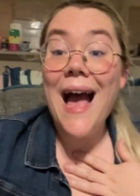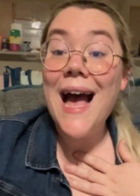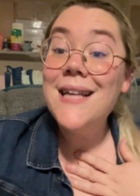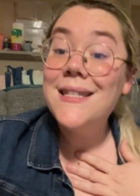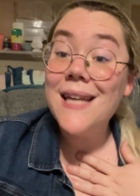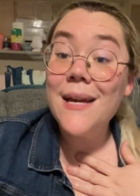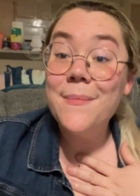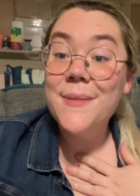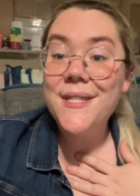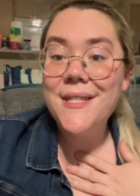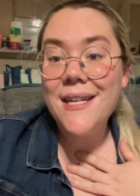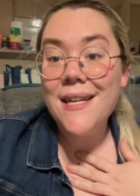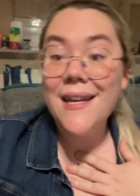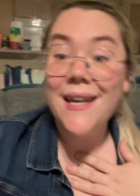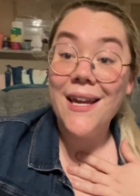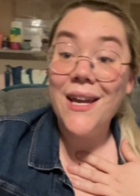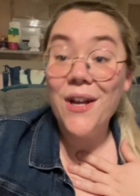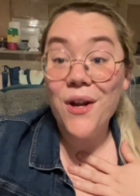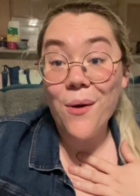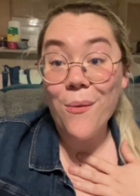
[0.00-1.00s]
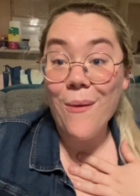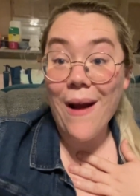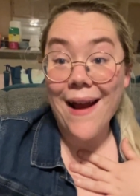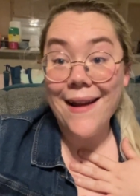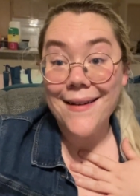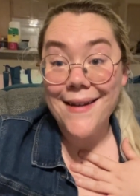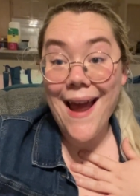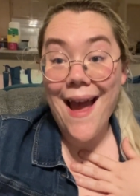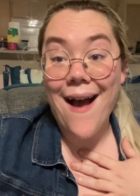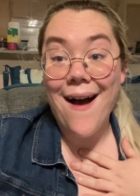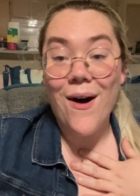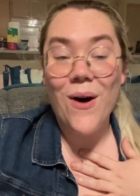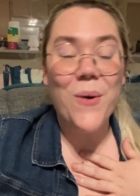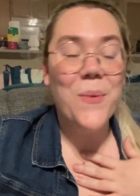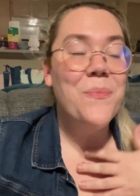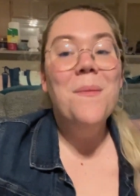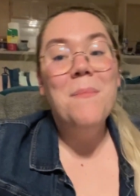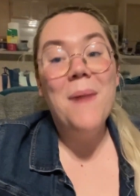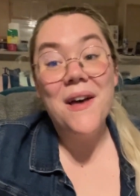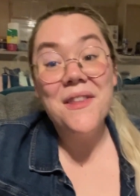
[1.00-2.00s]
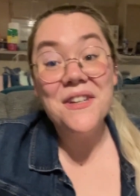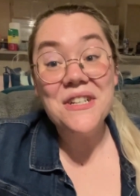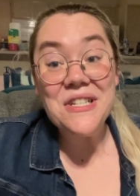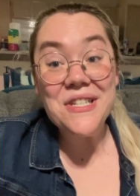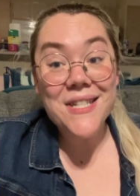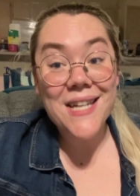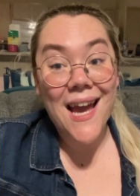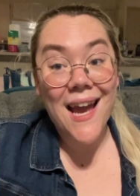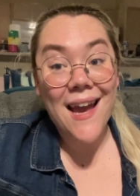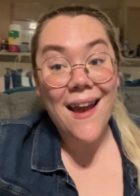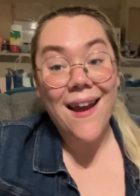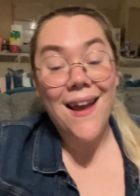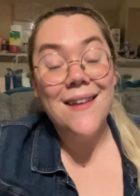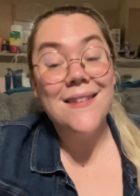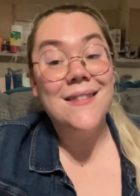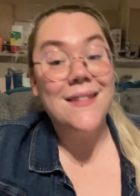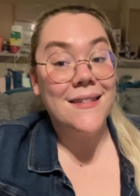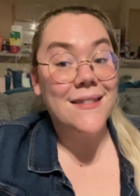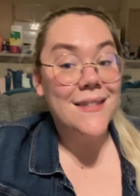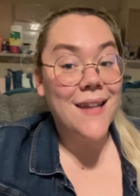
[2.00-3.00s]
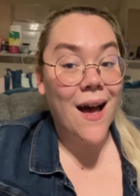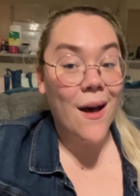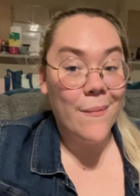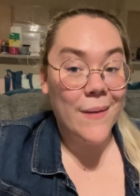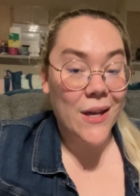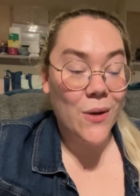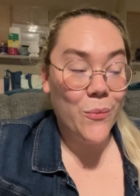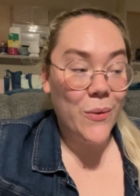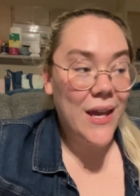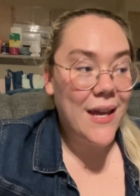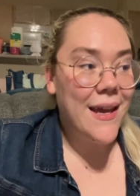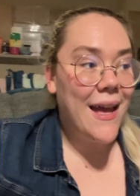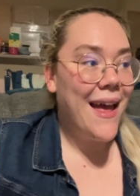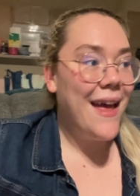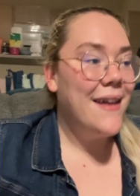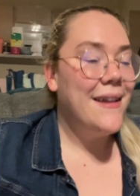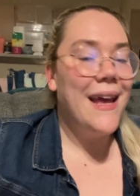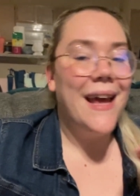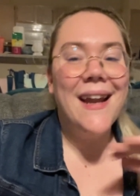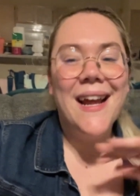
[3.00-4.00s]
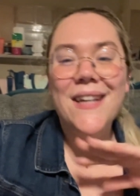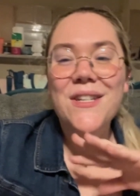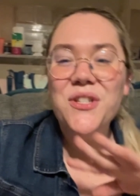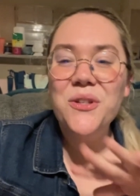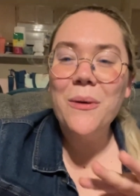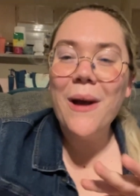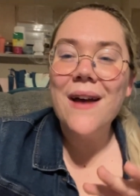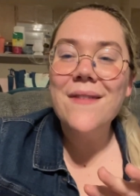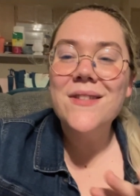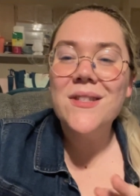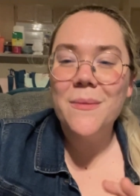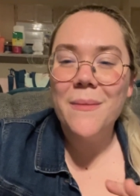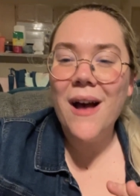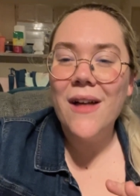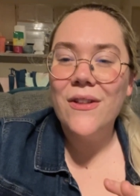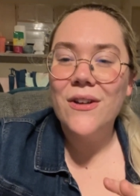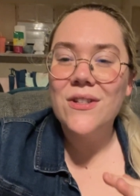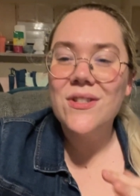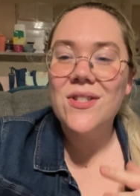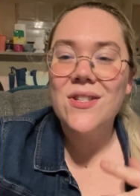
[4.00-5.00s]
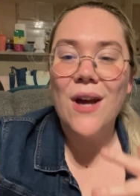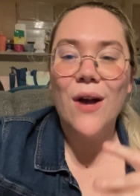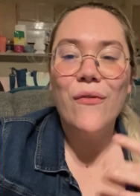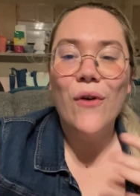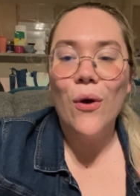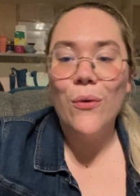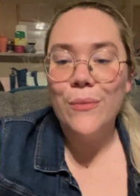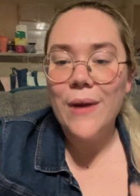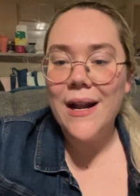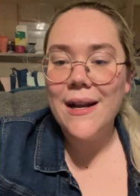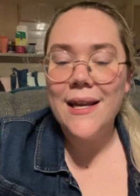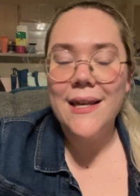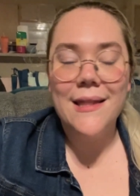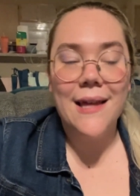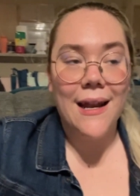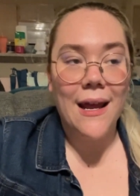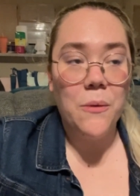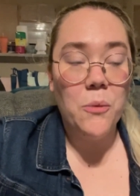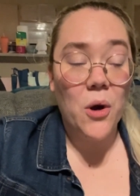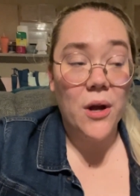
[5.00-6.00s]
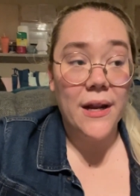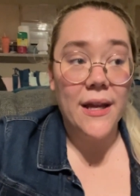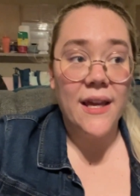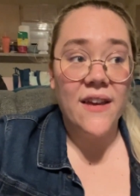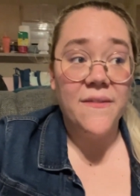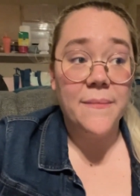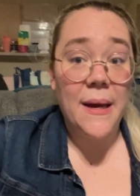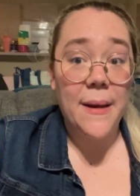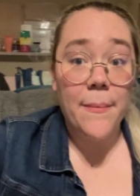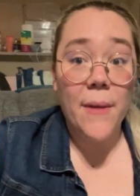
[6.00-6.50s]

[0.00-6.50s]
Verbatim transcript: as I'm sitting here right now, Mother's Day is this coming weekend and I do have some other stuff already that I want to give my